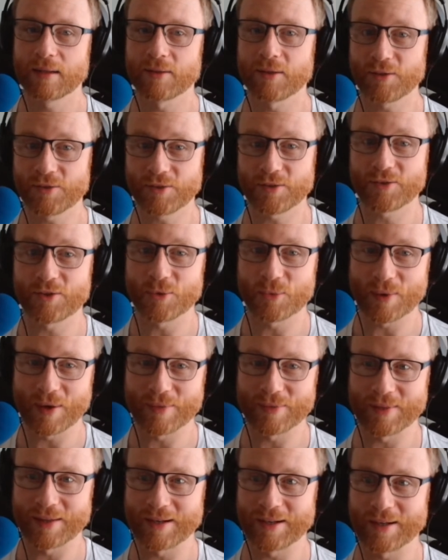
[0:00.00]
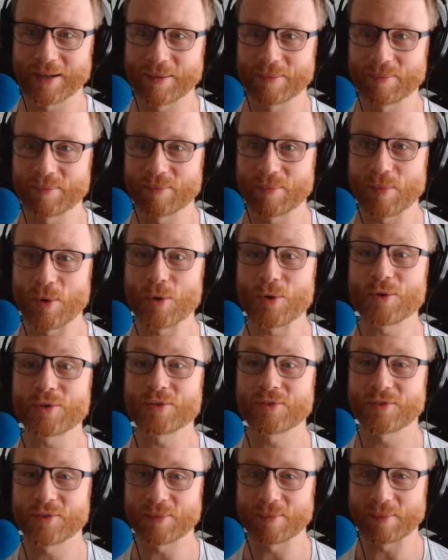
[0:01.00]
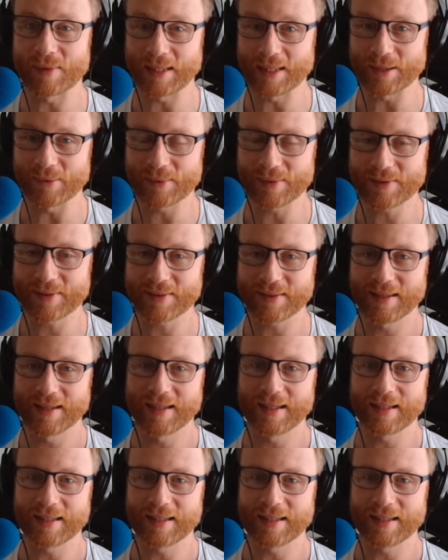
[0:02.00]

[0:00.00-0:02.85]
this is the one that I'm most familiar with,